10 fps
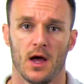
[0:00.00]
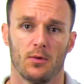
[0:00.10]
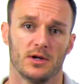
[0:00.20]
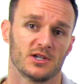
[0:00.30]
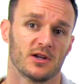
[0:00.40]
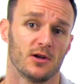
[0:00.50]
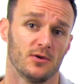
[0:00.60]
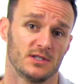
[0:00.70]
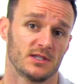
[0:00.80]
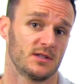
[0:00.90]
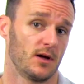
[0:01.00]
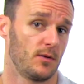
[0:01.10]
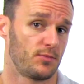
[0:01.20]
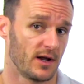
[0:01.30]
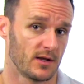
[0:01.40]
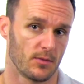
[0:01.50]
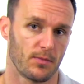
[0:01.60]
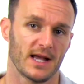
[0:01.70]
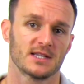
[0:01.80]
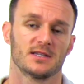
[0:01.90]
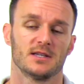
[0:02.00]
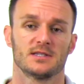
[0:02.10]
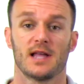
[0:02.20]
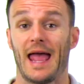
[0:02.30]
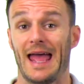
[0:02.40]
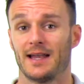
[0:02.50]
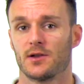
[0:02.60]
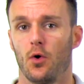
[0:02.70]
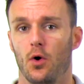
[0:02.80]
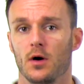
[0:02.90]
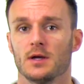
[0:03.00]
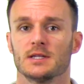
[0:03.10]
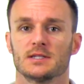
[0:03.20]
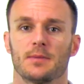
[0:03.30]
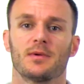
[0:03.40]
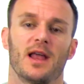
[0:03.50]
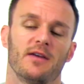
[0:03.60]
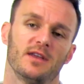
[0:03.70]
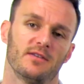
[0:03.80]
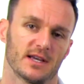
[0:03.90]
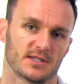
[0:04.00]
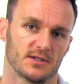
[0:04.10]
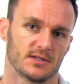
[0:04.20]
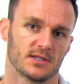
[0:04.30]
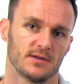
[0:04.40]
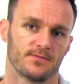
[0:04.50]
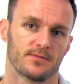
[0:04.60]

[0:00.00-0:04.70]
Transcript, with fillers: which includes the brachial plexus and or subclavian vessels.